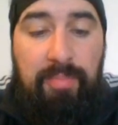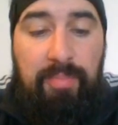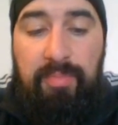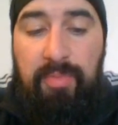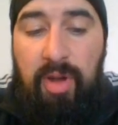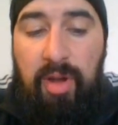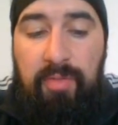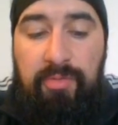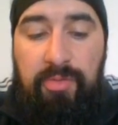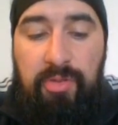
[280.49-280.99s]

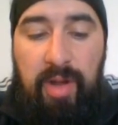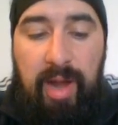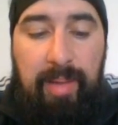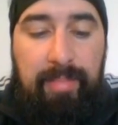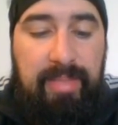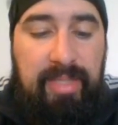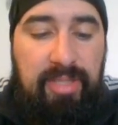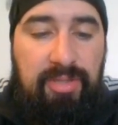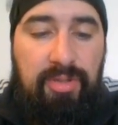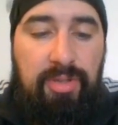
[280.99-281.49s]
of
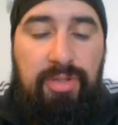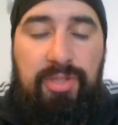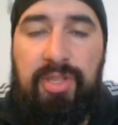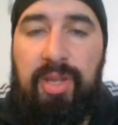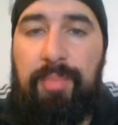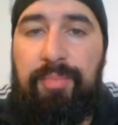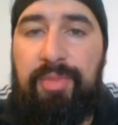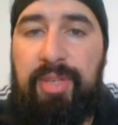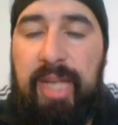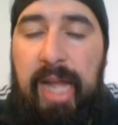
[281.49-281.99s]
Ramses or
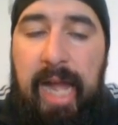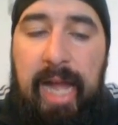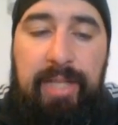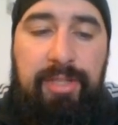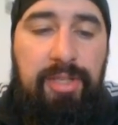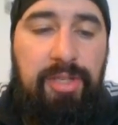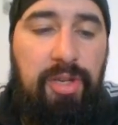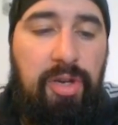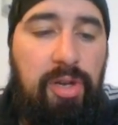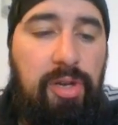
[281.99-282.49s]
something, I
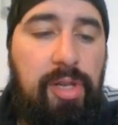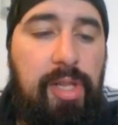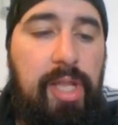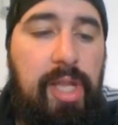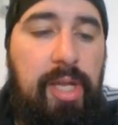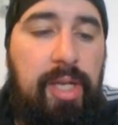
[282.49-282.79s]
don't know.